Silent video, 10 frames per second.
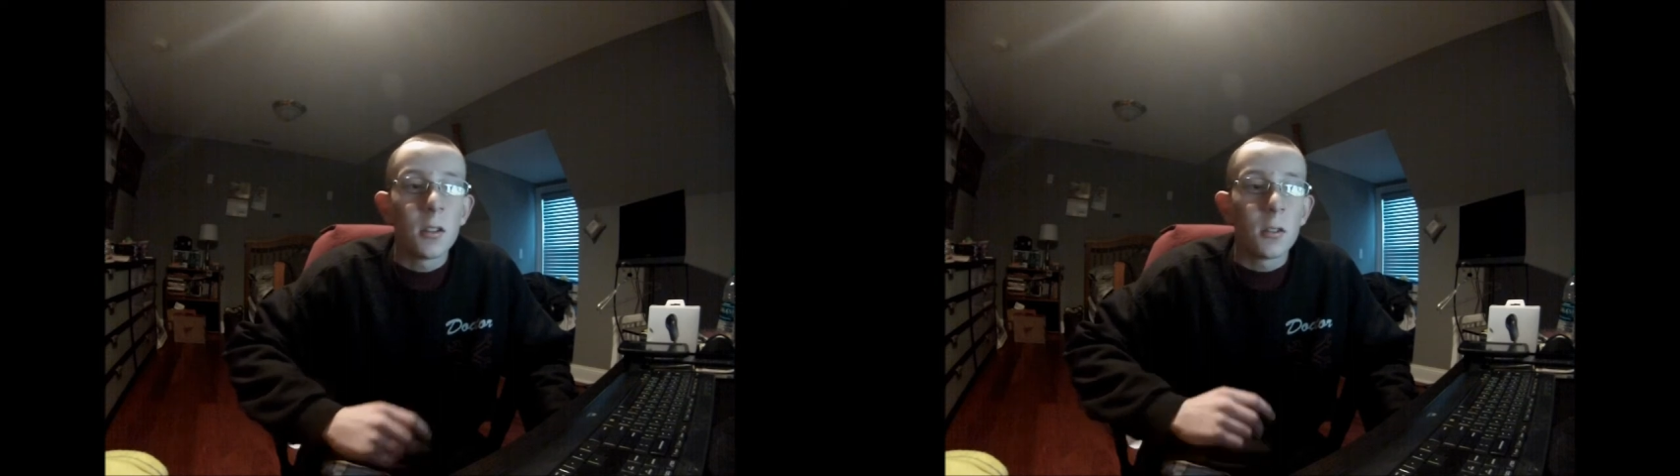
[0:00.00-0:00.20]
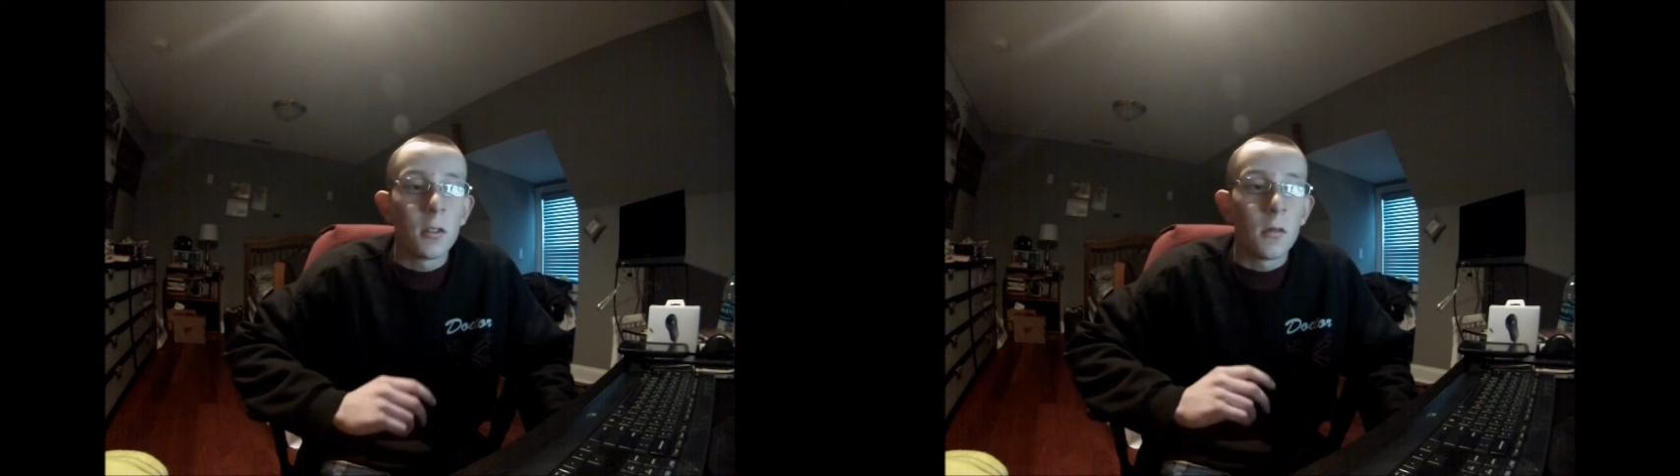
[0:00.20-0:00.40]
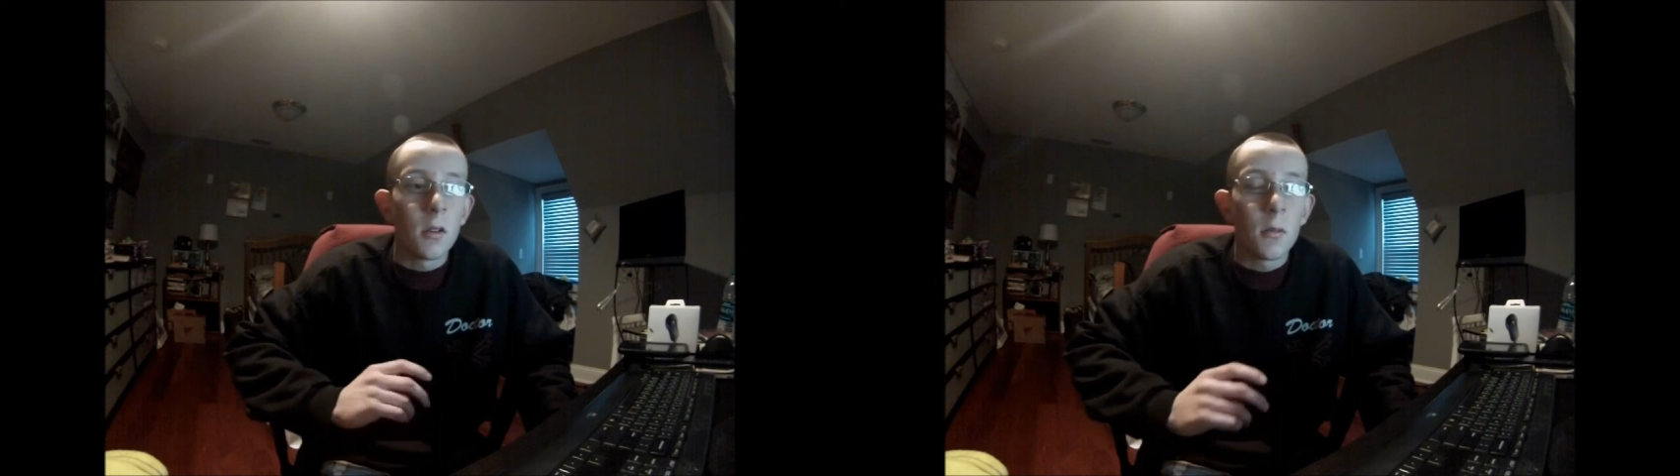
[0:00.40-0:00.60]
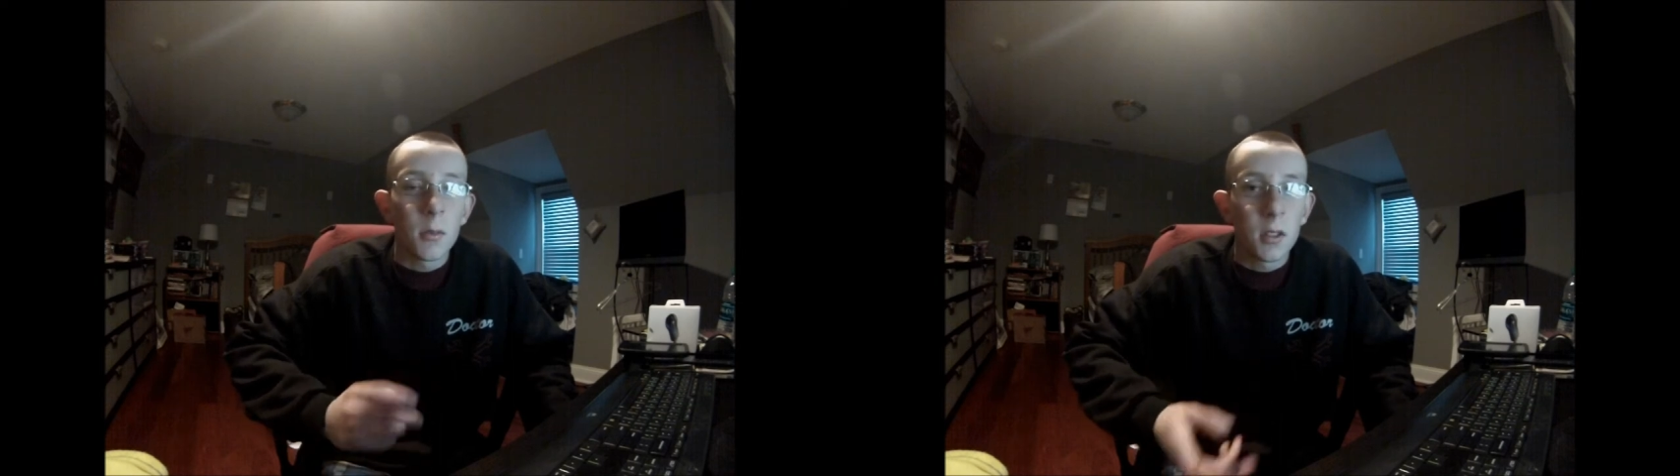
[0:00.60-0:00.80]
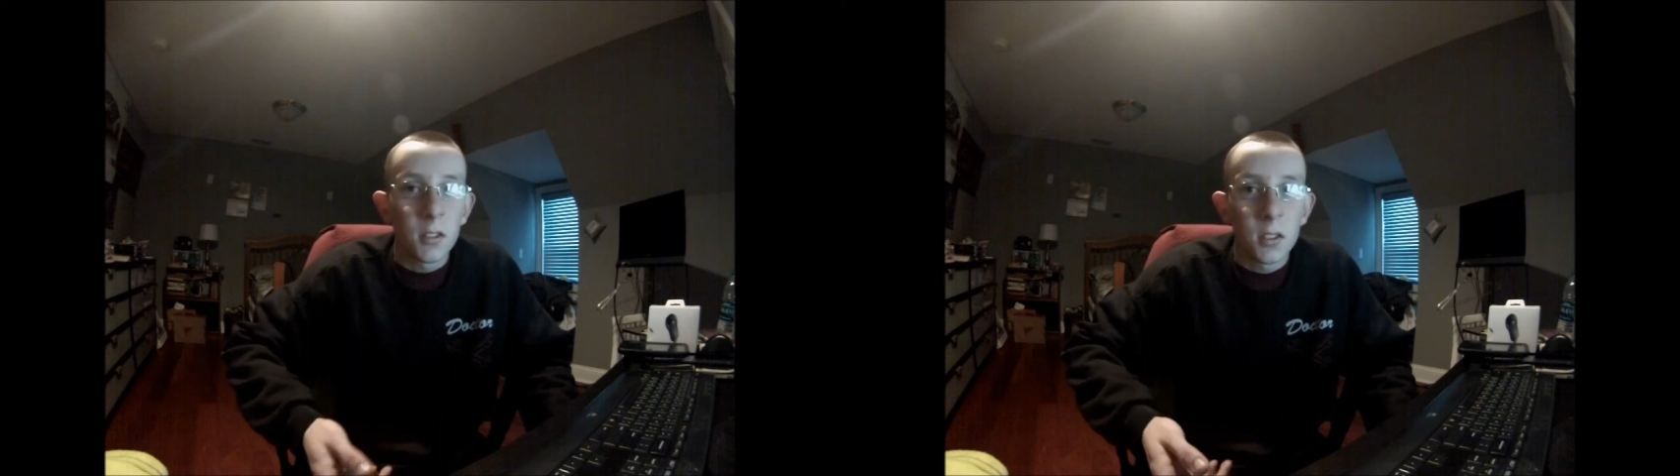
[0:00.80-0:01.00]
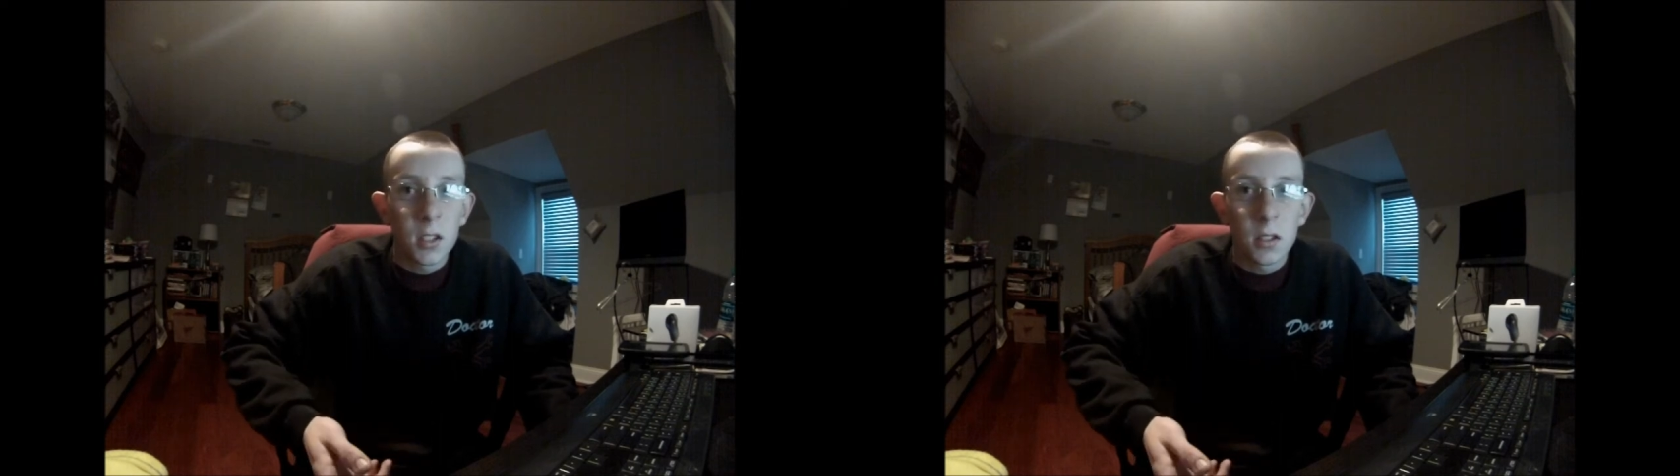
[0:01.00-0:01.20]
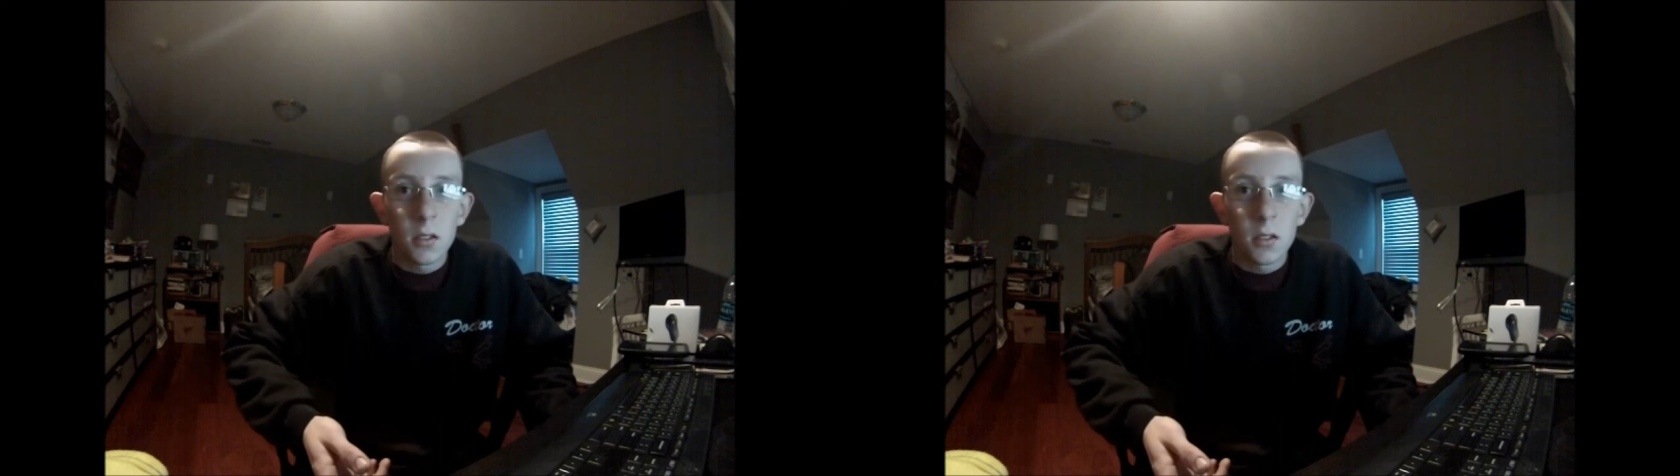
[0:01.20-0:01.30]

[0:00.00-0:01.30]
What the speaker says: or you want me to see